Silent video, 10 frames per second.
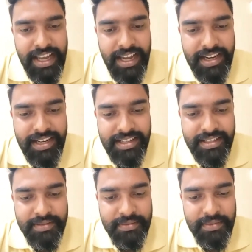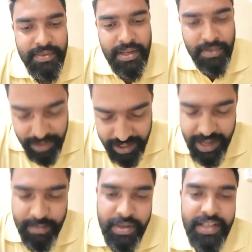And we are quite
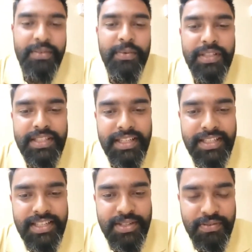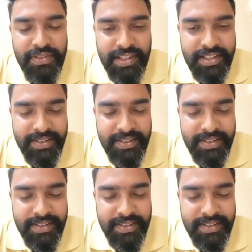happy with the success so far.